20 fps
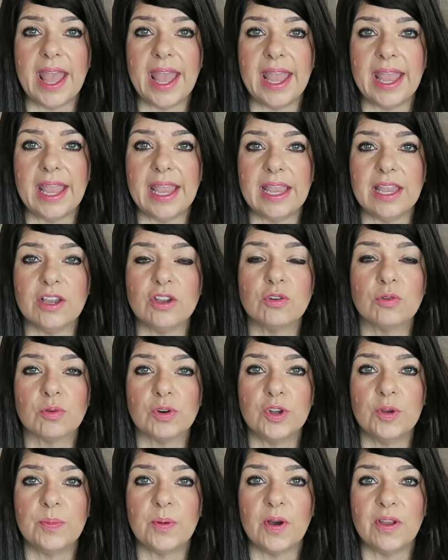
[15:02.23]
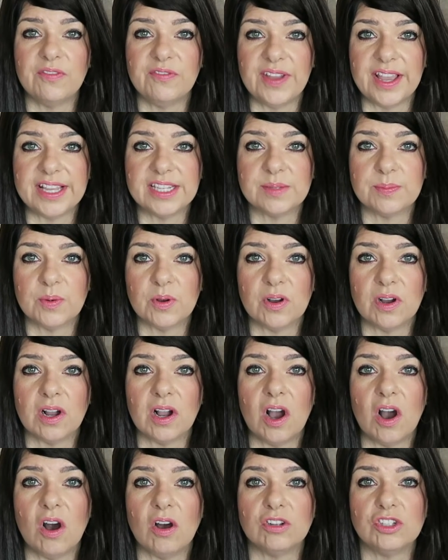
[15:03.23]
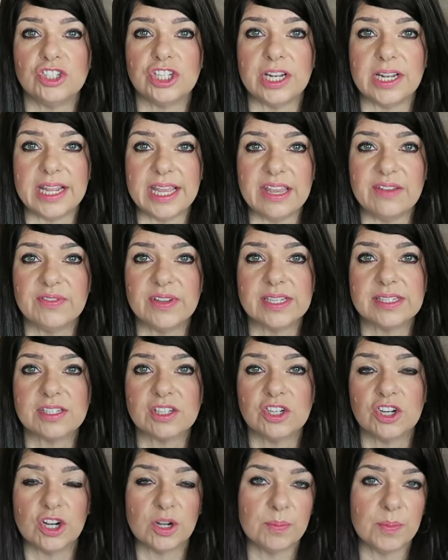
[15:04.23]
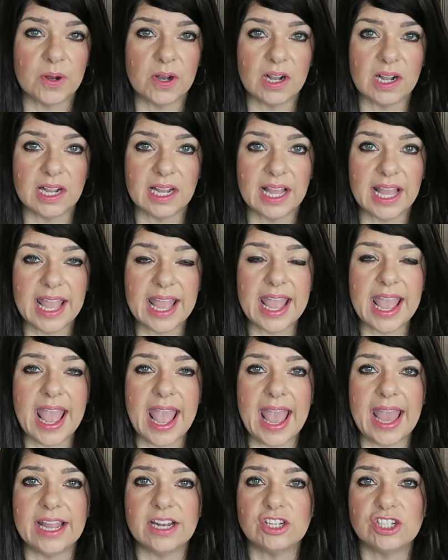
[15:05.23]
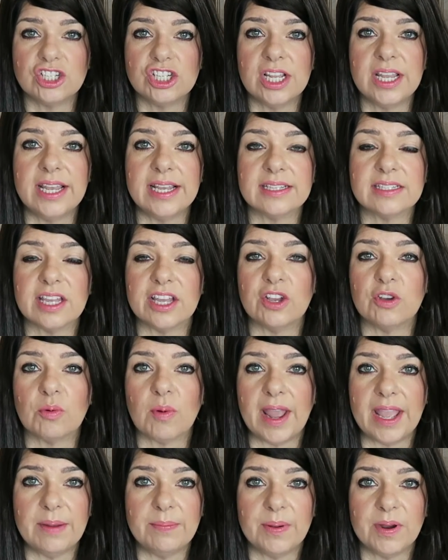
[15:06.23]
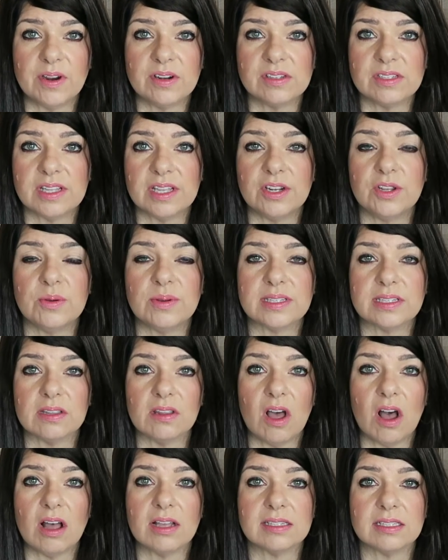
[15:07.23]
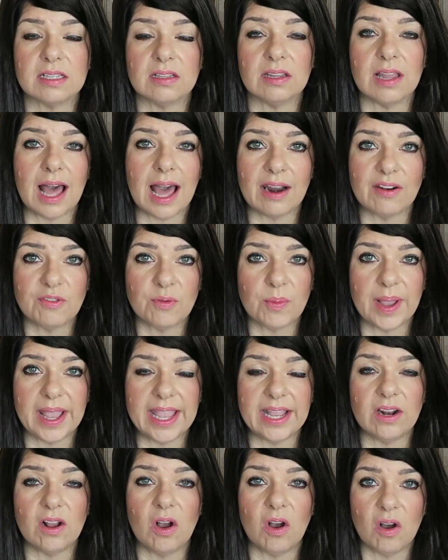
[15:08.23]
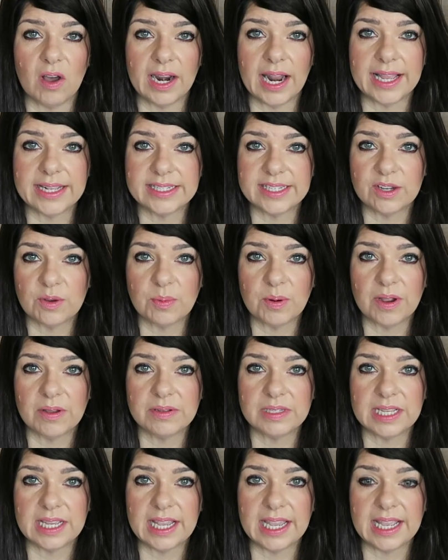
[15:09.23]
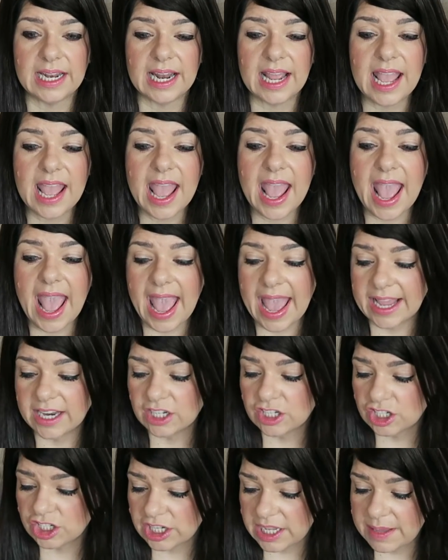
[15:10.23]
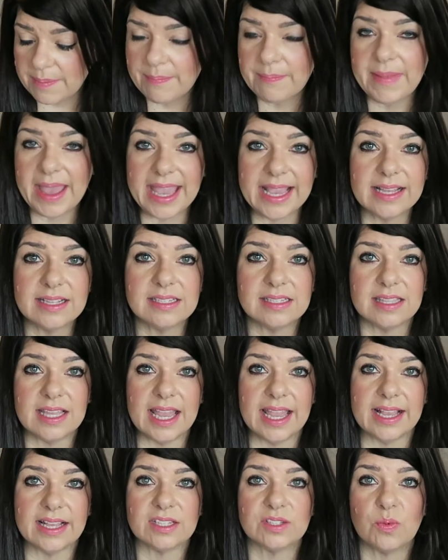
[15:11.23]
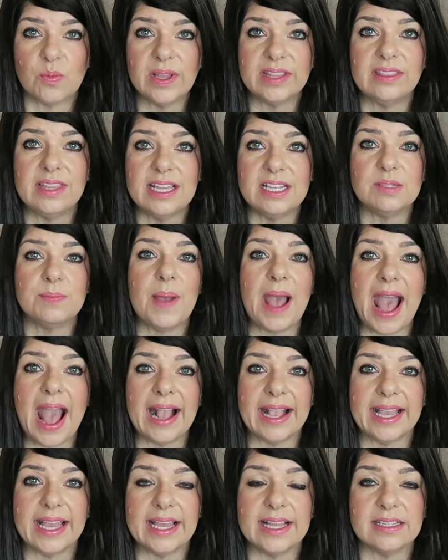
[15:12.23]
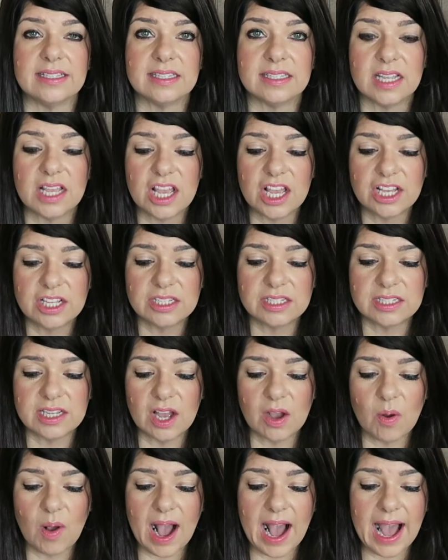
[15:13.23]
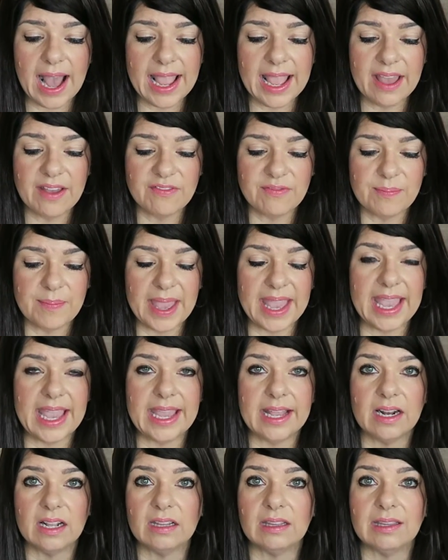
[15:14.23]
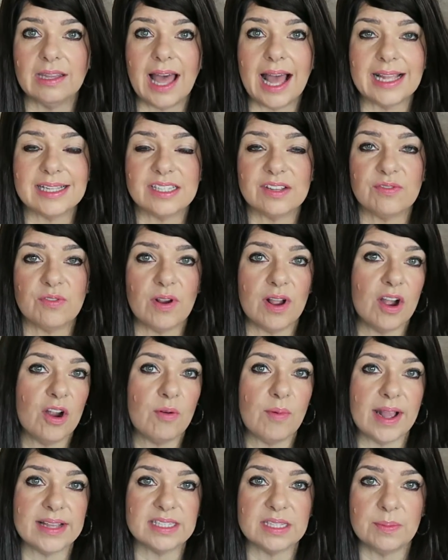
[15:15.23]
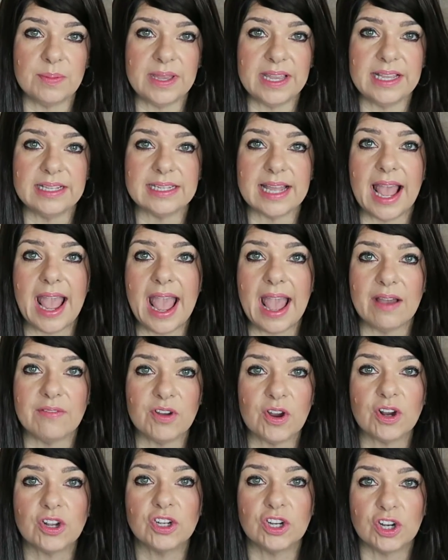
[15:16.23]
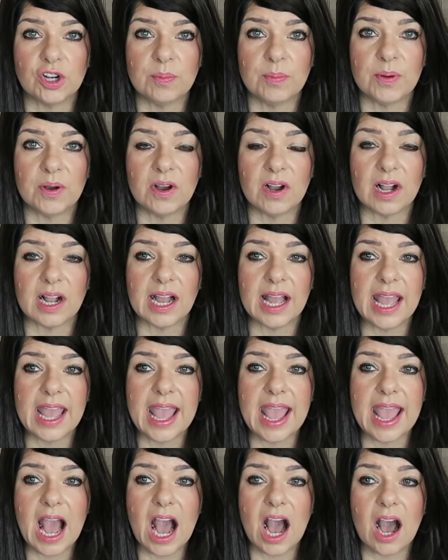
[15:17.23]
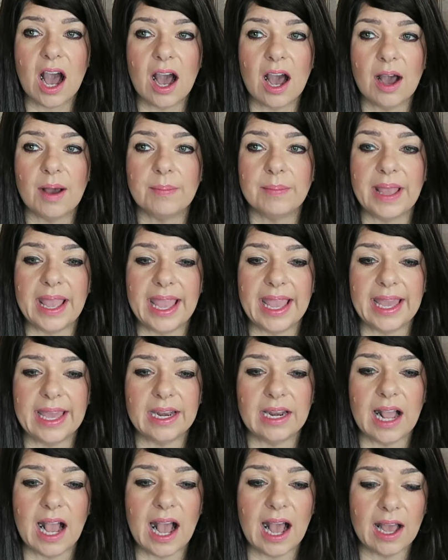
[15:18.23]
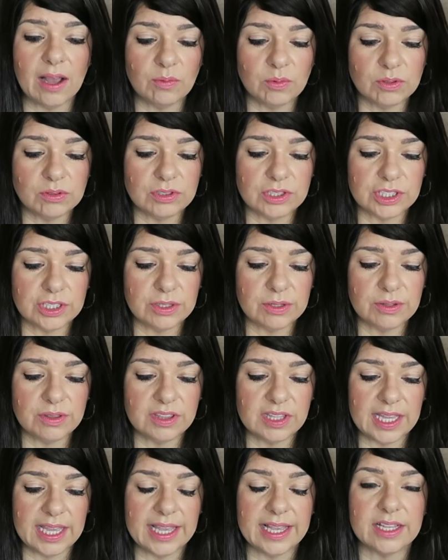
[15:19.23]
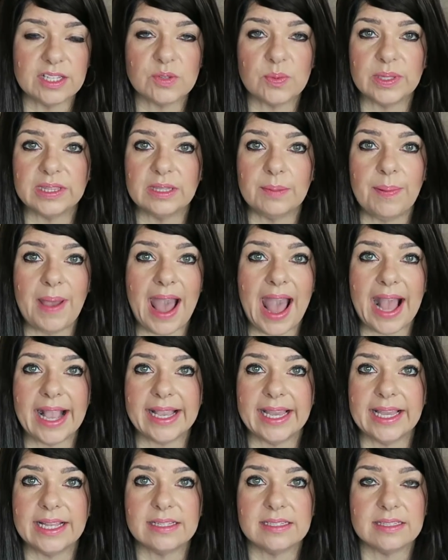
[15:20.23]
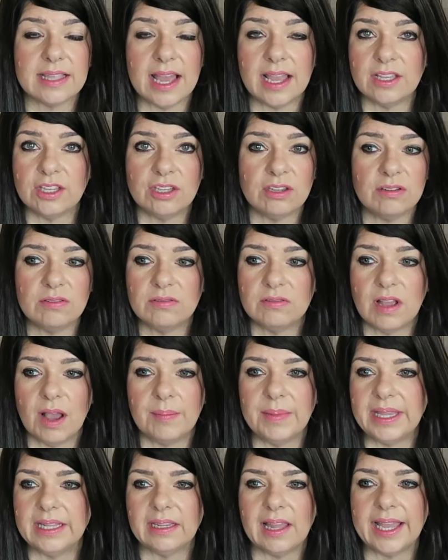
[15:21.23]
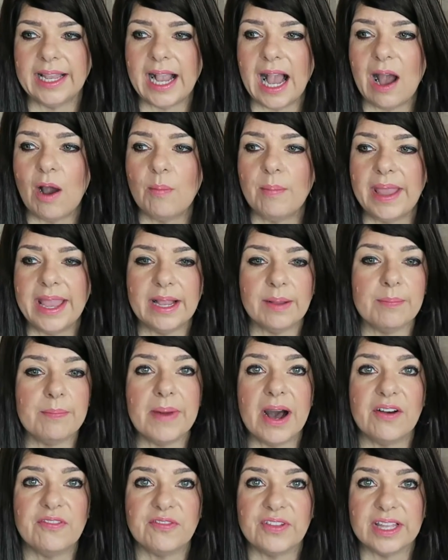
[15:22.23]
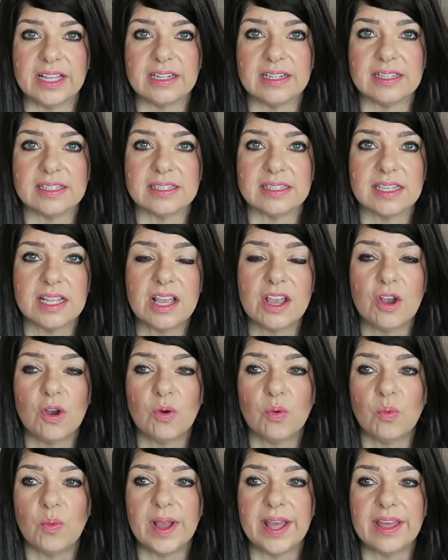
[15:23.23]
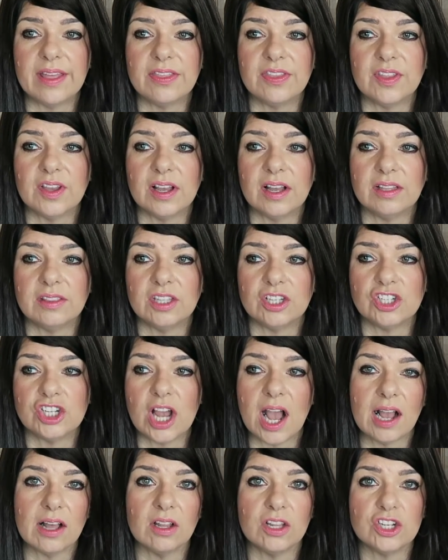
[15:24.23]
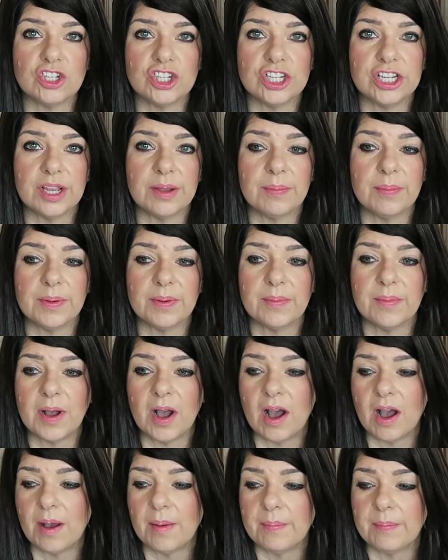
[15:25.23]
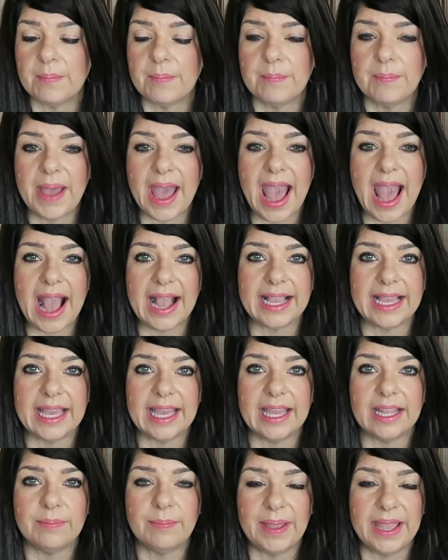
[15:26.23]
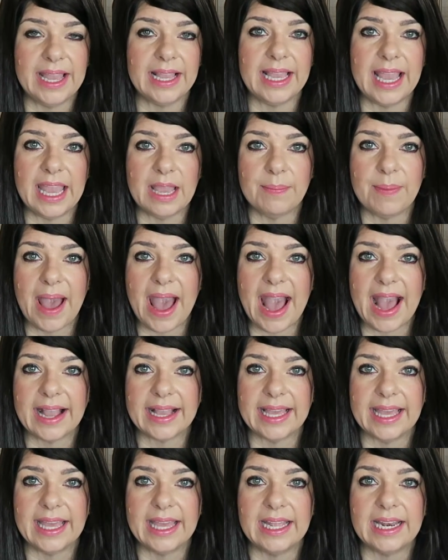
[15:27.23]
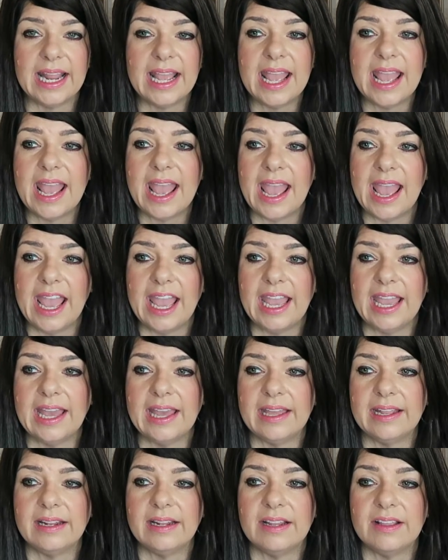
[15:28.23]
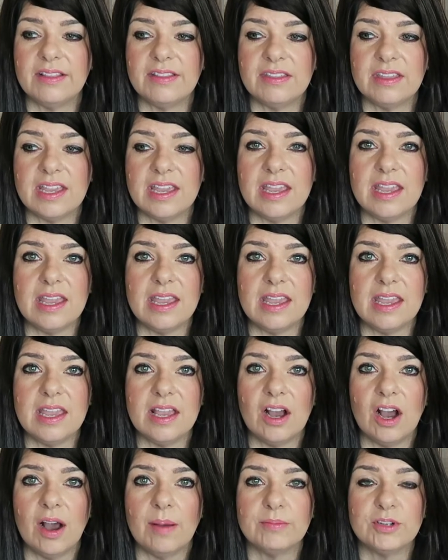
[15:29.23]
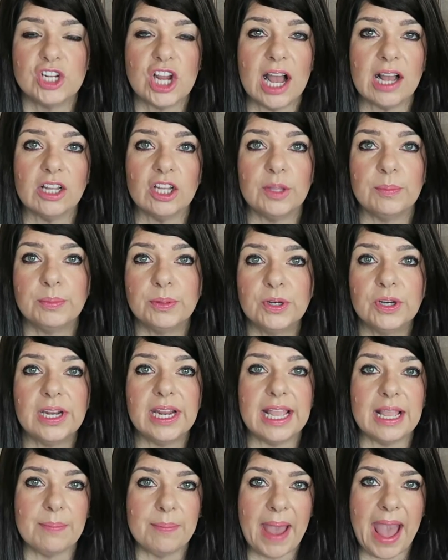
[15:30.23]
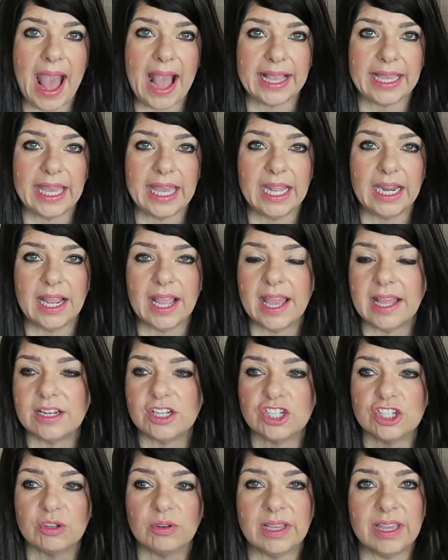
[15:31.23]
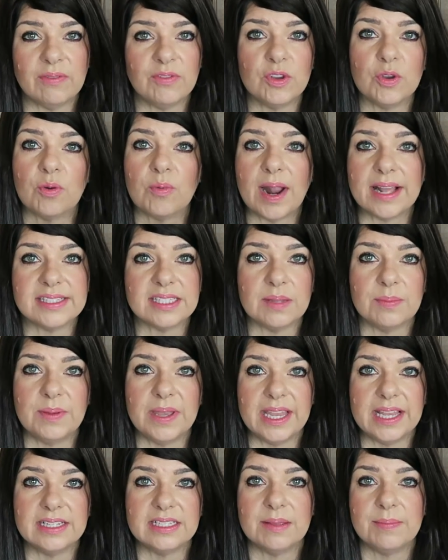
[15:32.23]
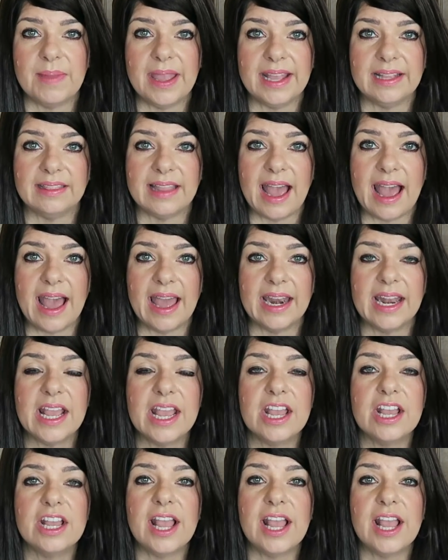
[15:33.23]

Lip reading: a group on Facebook called Geneva's Cookbook, and she is a great person who has lost a lot of weight on Ideal Protein, and she makes things with these packets. So I have made lots of her recipes. I have her cookbook, and I will do things with the packets that like I'll make muffins with the chocolate chip pancake packet, and the chocolate pudding packet, and she'll give you a recipe to make that.